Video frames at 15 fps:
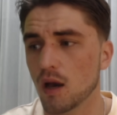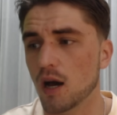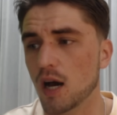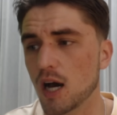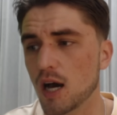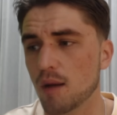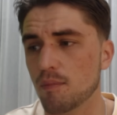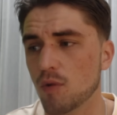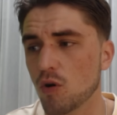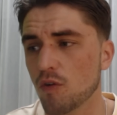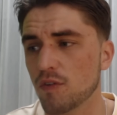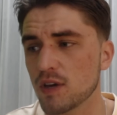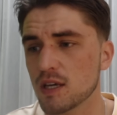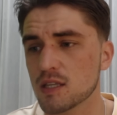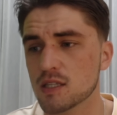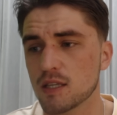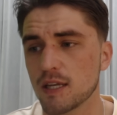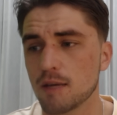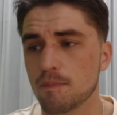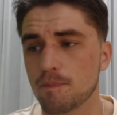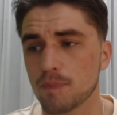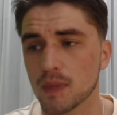
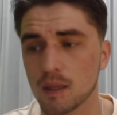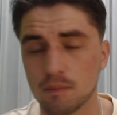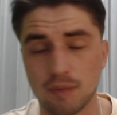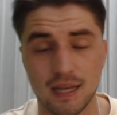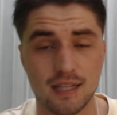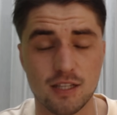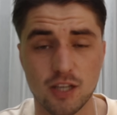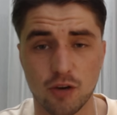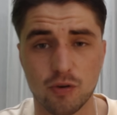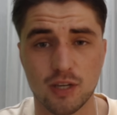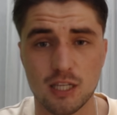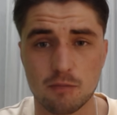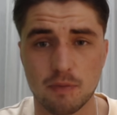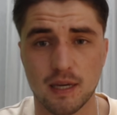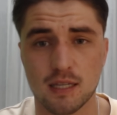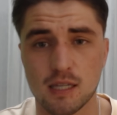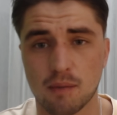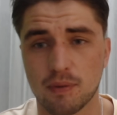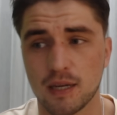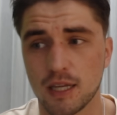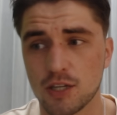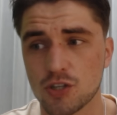Obviously, Ben Doak has picked
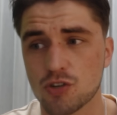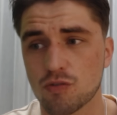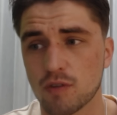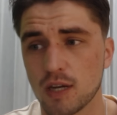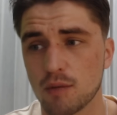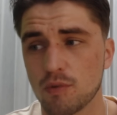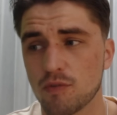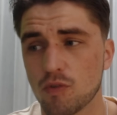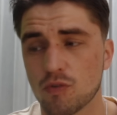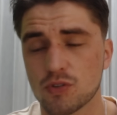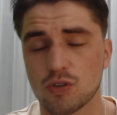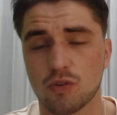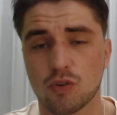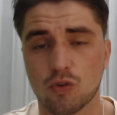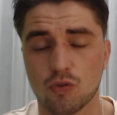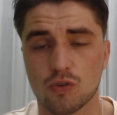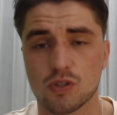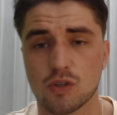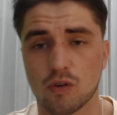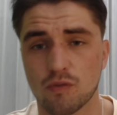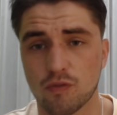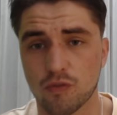up an injury. We've also, of course,
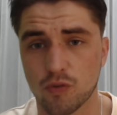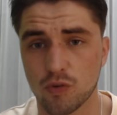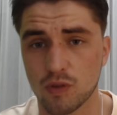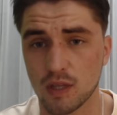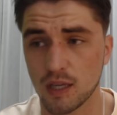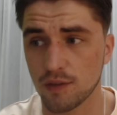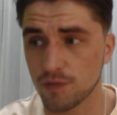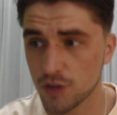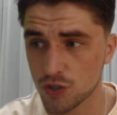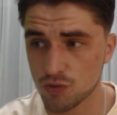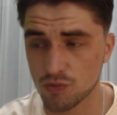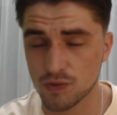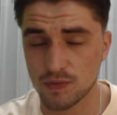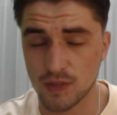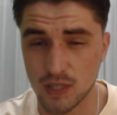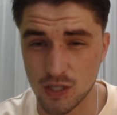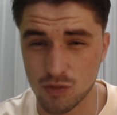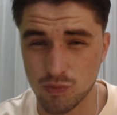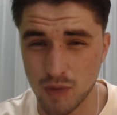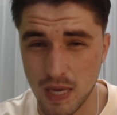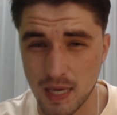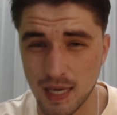gone through the officials for this
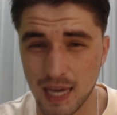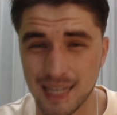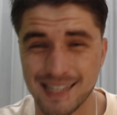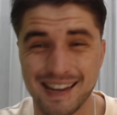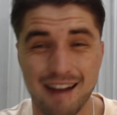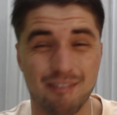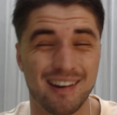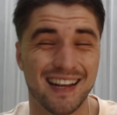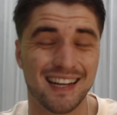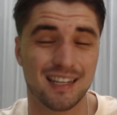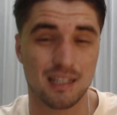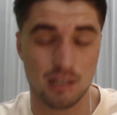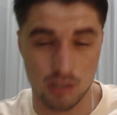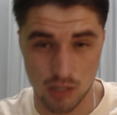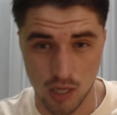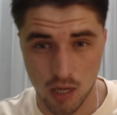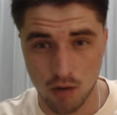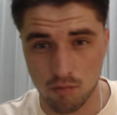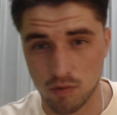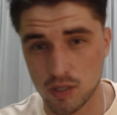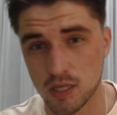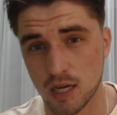weekend. Darren England's
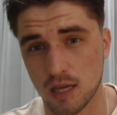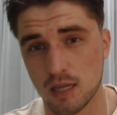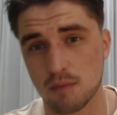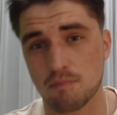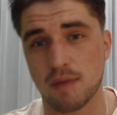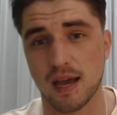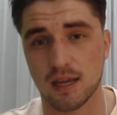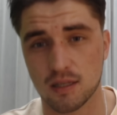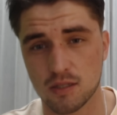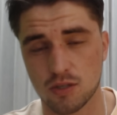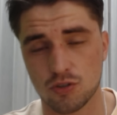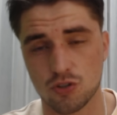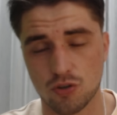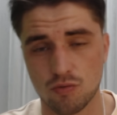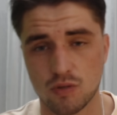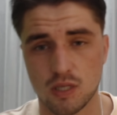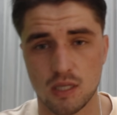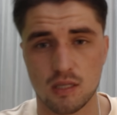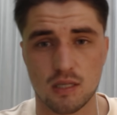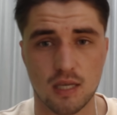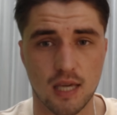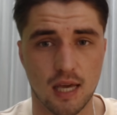returning back to
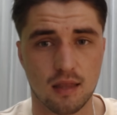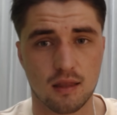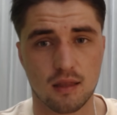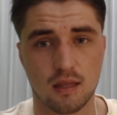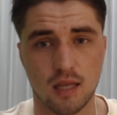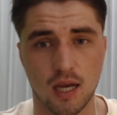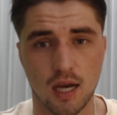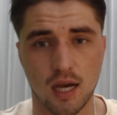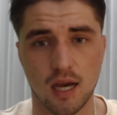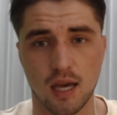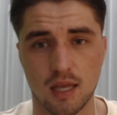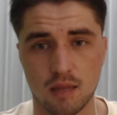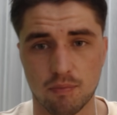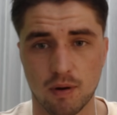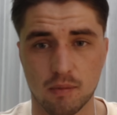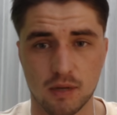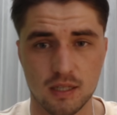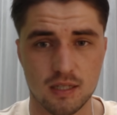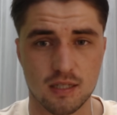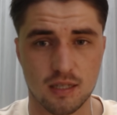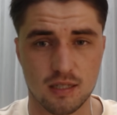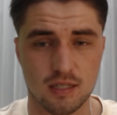duties again in the Premier League
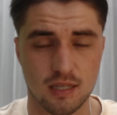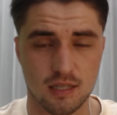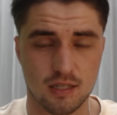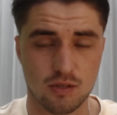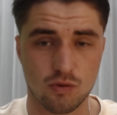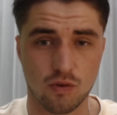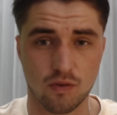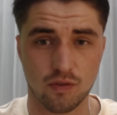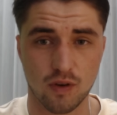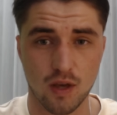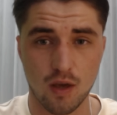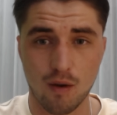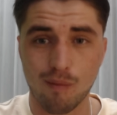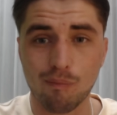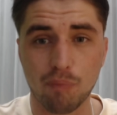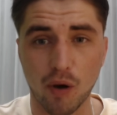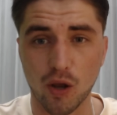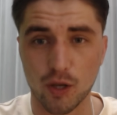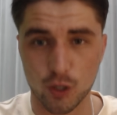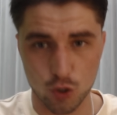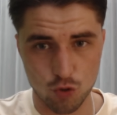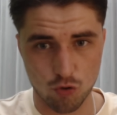since his sort of
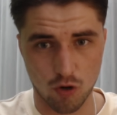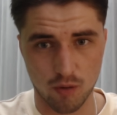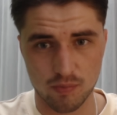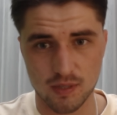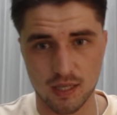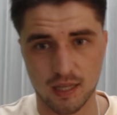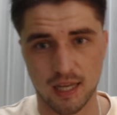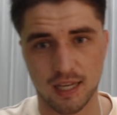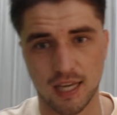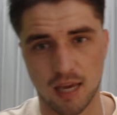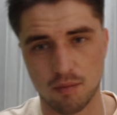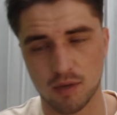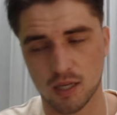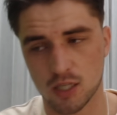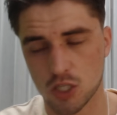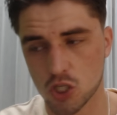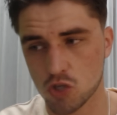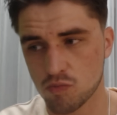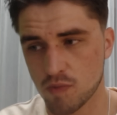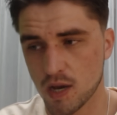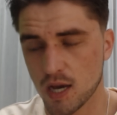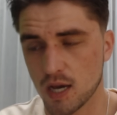bollock dropped in that game against
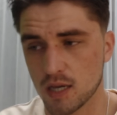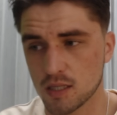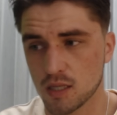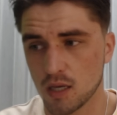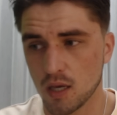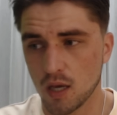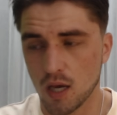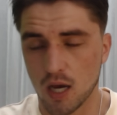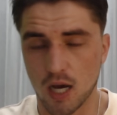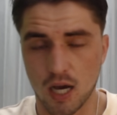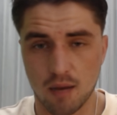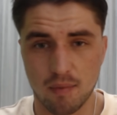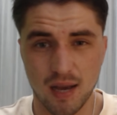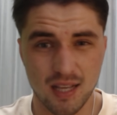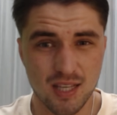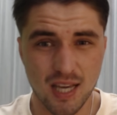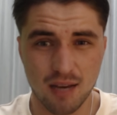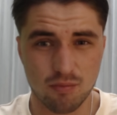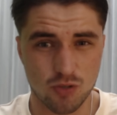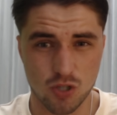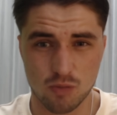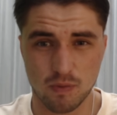Spurs.
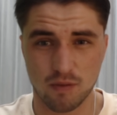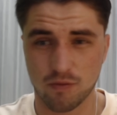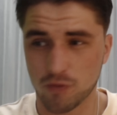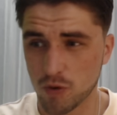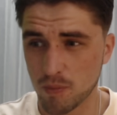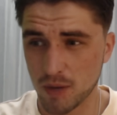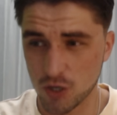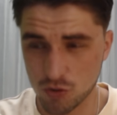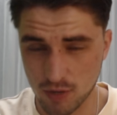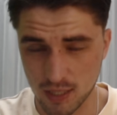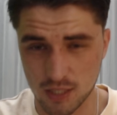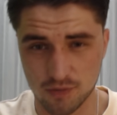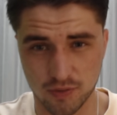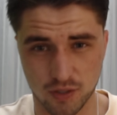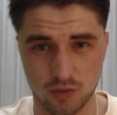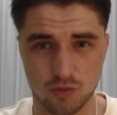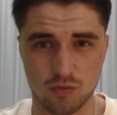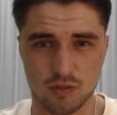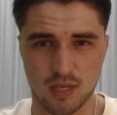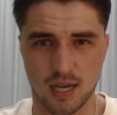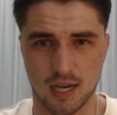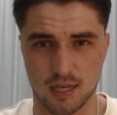We've just been through a bit of transfer
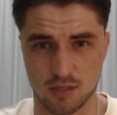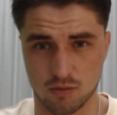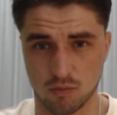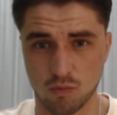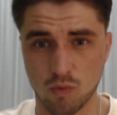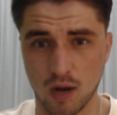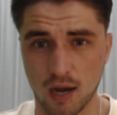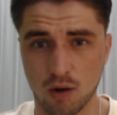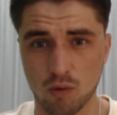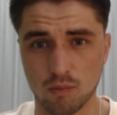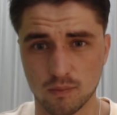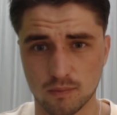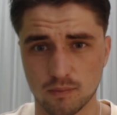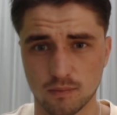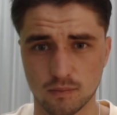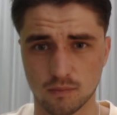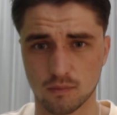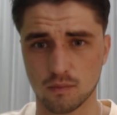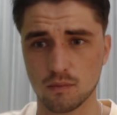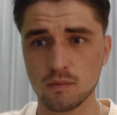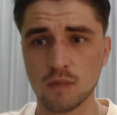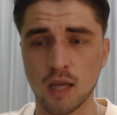news as well.
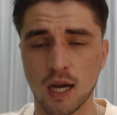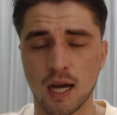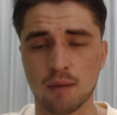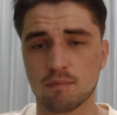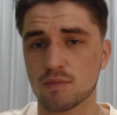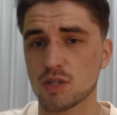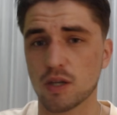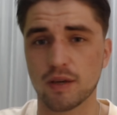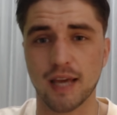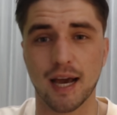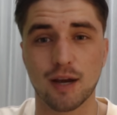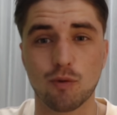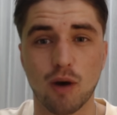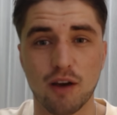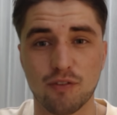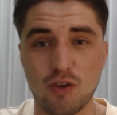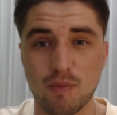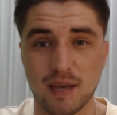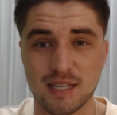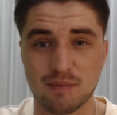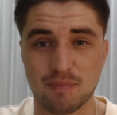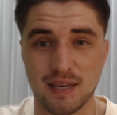Quite a few
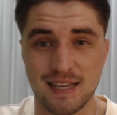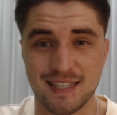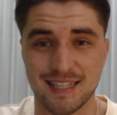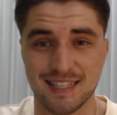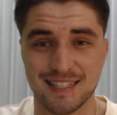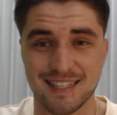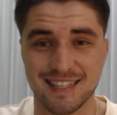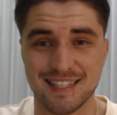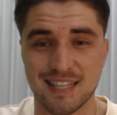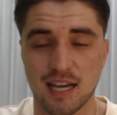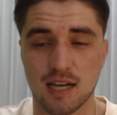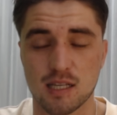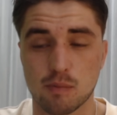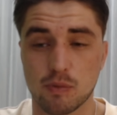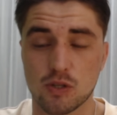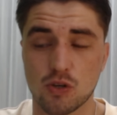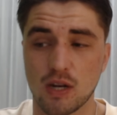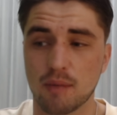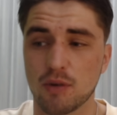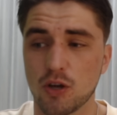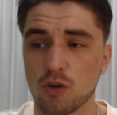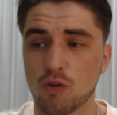bits and pieces discussed. But do
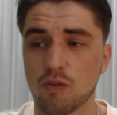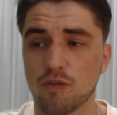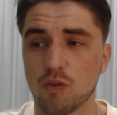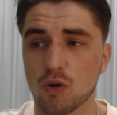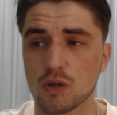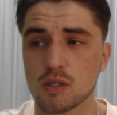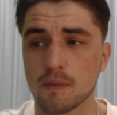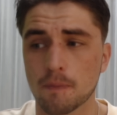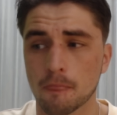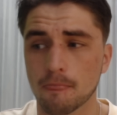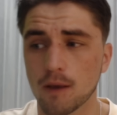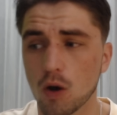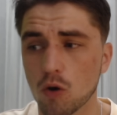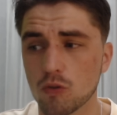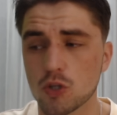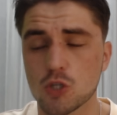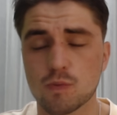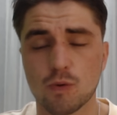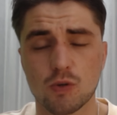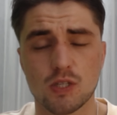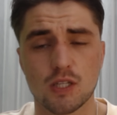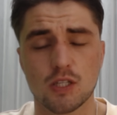let me know your thoughts on the
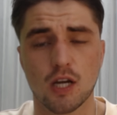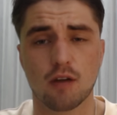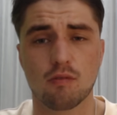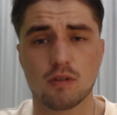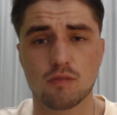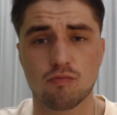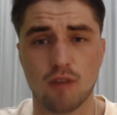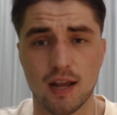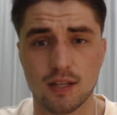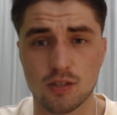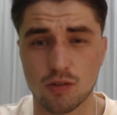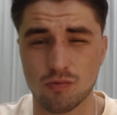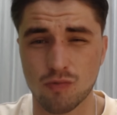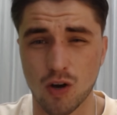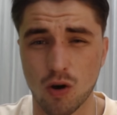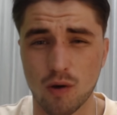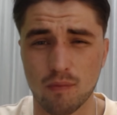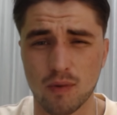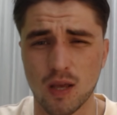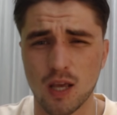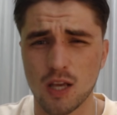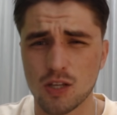sporting director role.
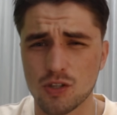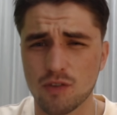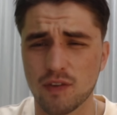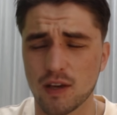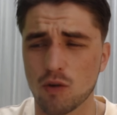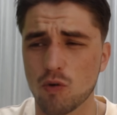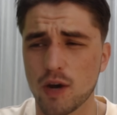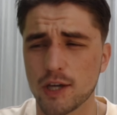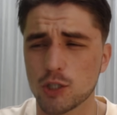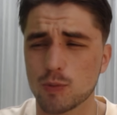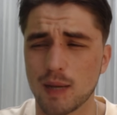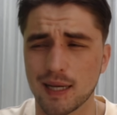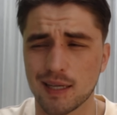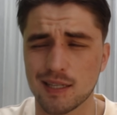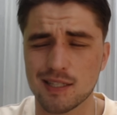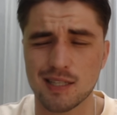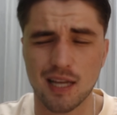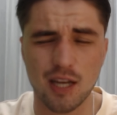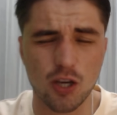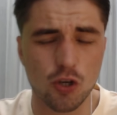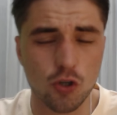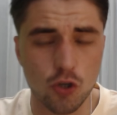And do you think Jorge Schmatka has done
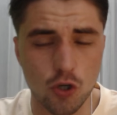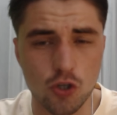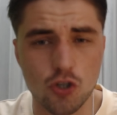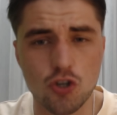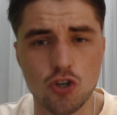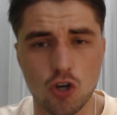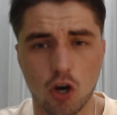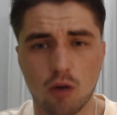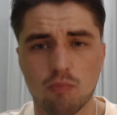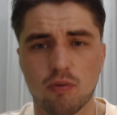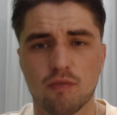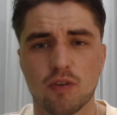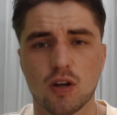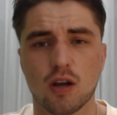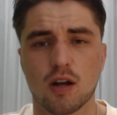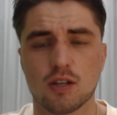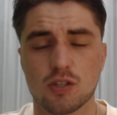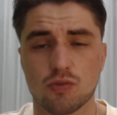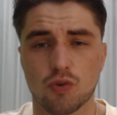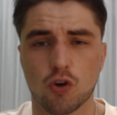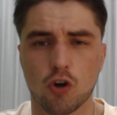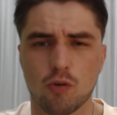a good job with regards to
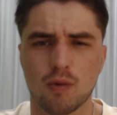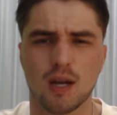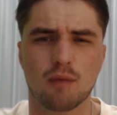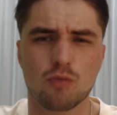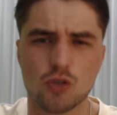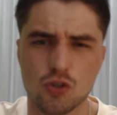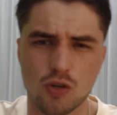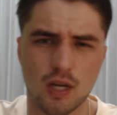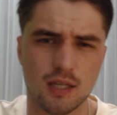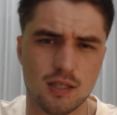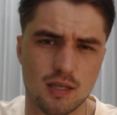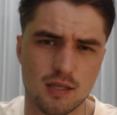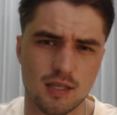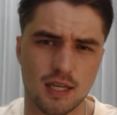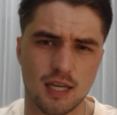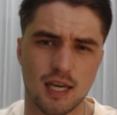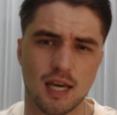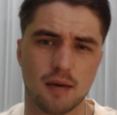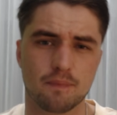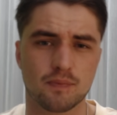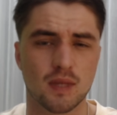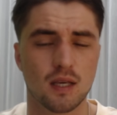the recruitment? And would you like to see
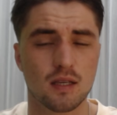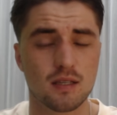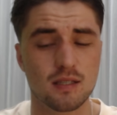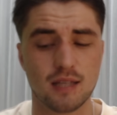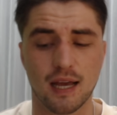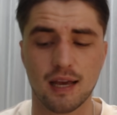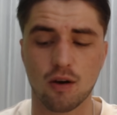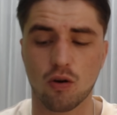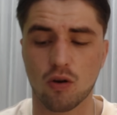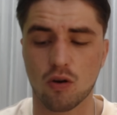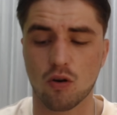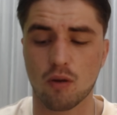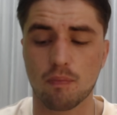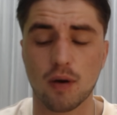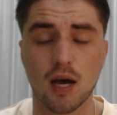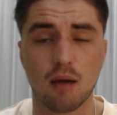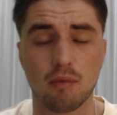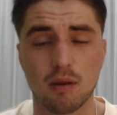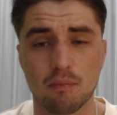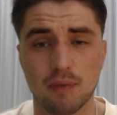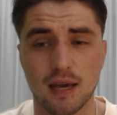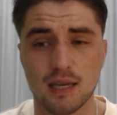him stay on a
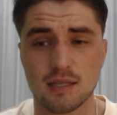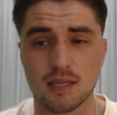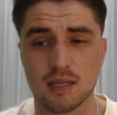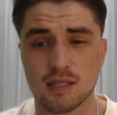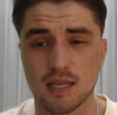permanent basis?